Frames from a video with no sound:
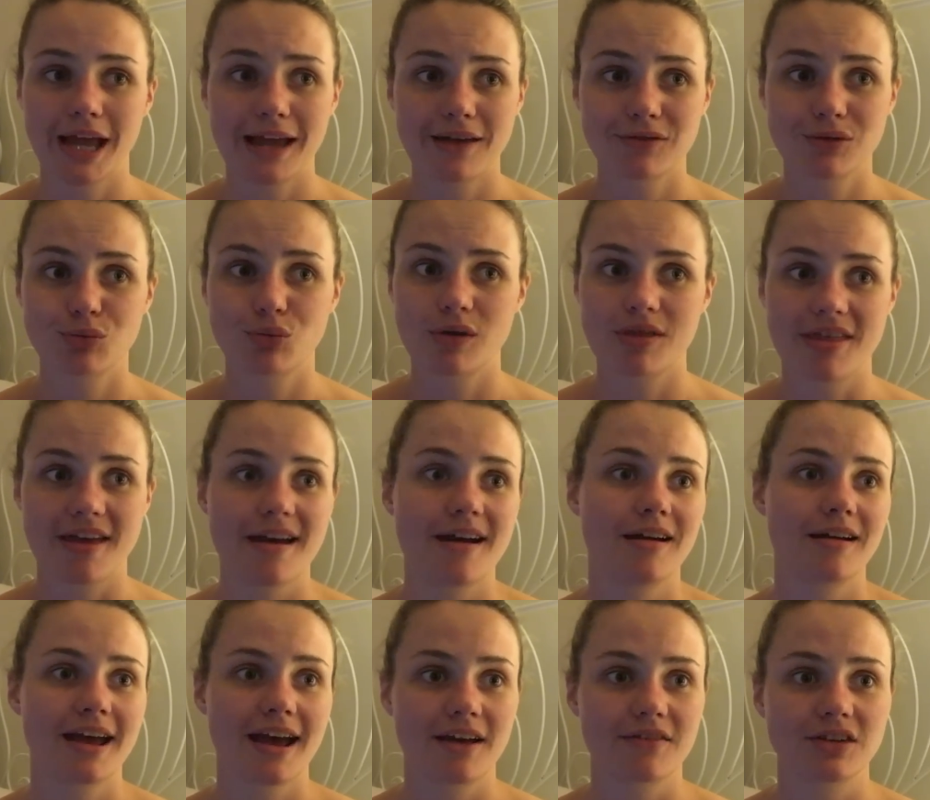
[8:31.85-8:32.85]
even
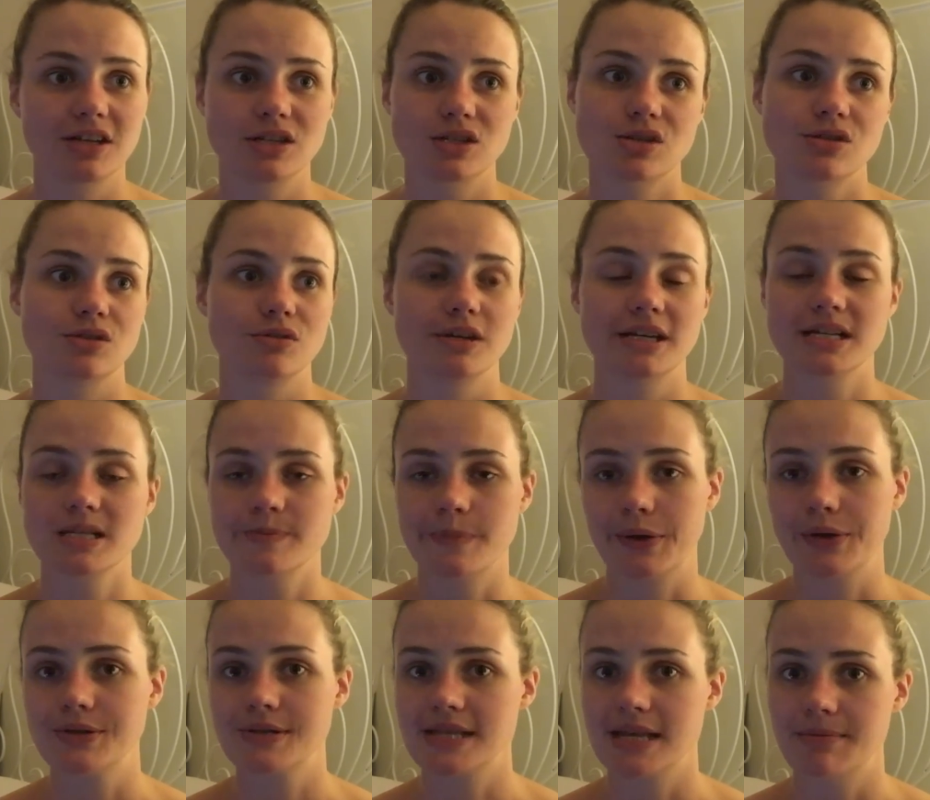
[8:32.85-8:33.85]
without having to
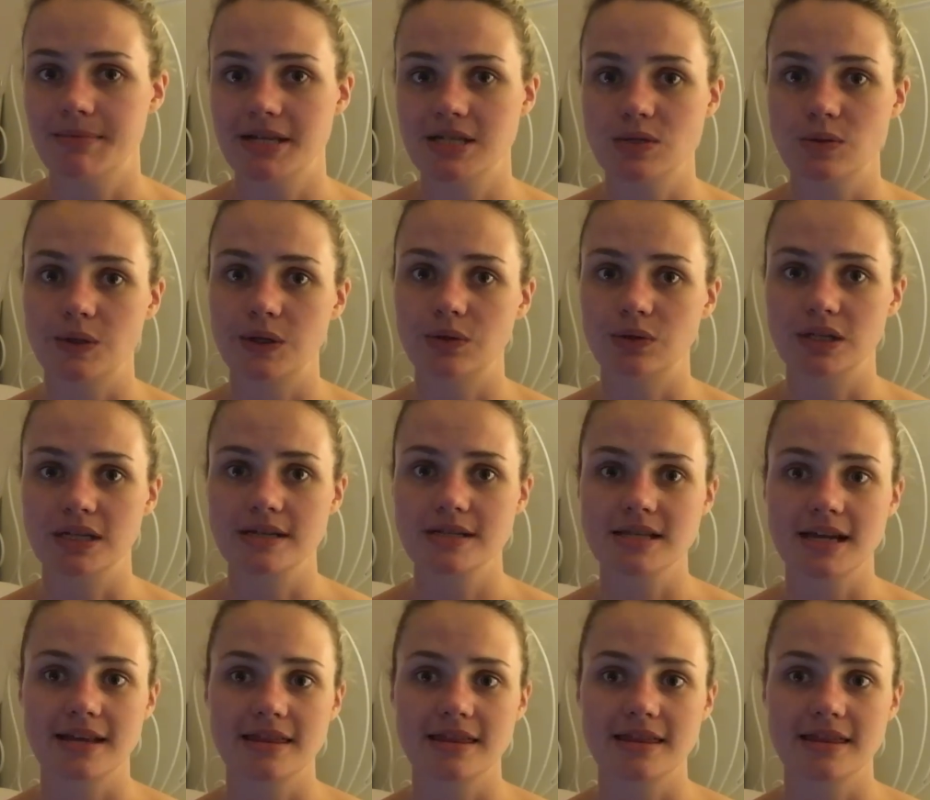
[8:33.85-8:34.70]
expose their mental illness.